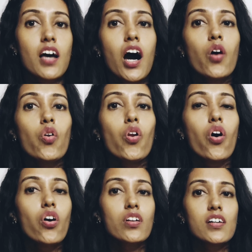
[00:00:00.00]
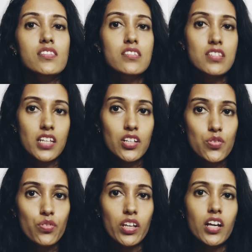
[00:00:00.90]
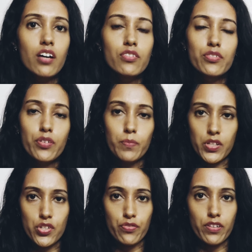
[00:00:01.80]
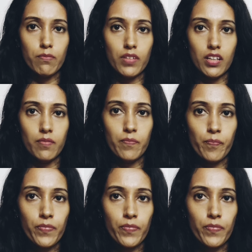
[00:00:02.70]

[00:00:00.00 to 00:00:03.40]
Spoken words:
how long does it take to recover from HFMD?